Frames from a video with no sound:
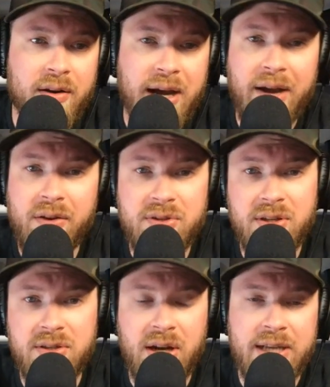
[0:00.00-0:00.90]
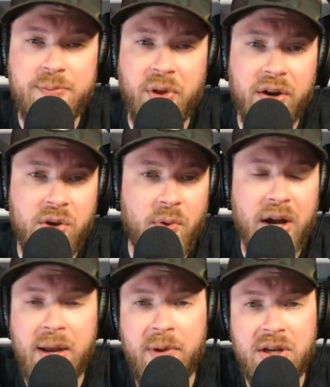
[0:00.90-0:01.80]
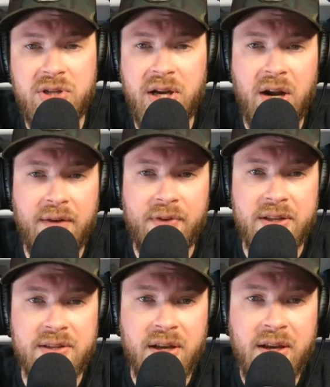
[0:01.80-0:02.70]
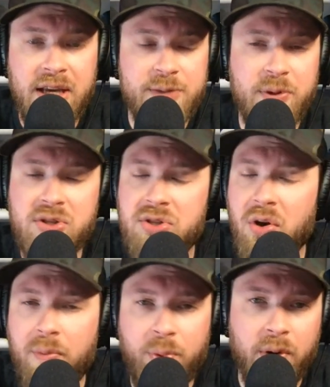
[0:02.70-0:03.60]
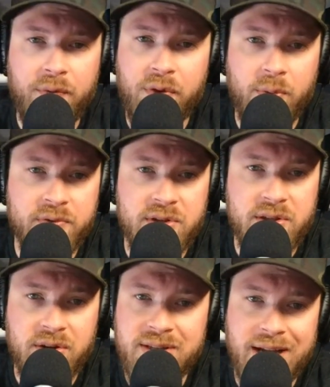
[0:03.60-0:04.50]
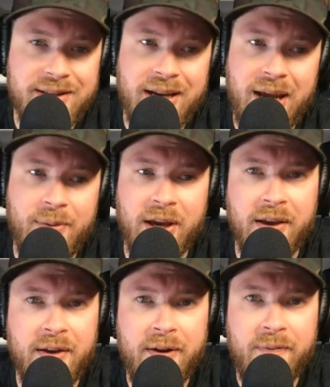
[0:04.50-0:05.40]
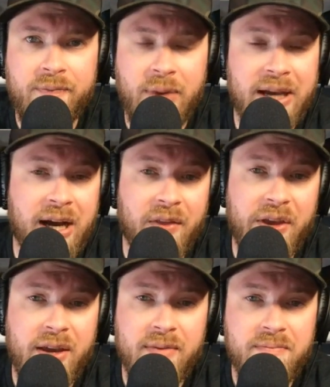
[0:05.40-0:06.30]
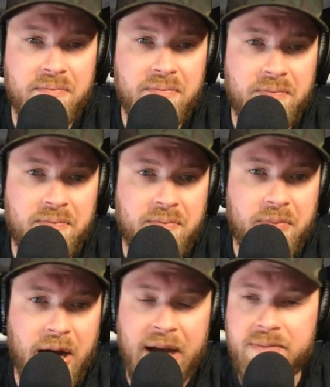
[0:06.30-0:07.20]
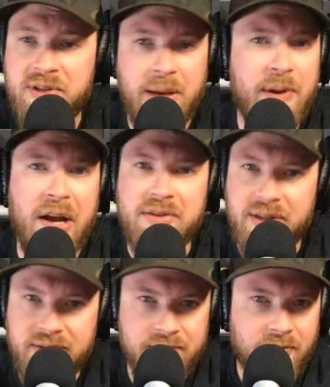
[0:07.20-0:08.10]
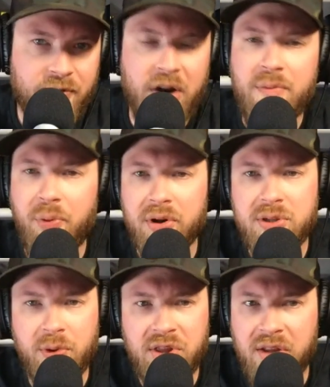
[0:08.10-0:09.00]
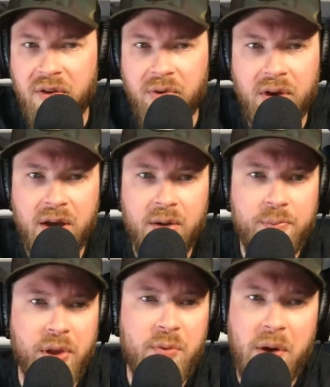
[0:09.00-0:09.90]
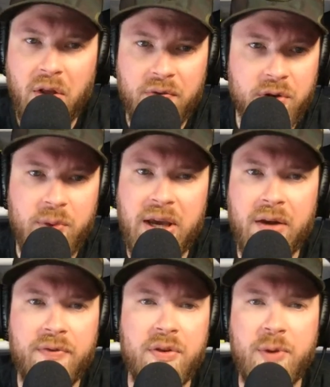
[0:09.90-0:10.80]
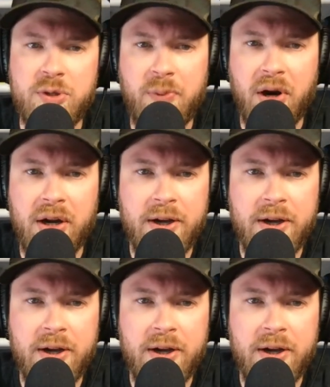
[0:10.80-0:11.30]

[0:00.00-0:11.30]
Kyle Anderson's a nice player. You want him initiating offense. He's been so important for the Wolves this year. He's not dynamic. Mike Conley, same analysis. Very important to what they do. Played well over the weekend for the most part.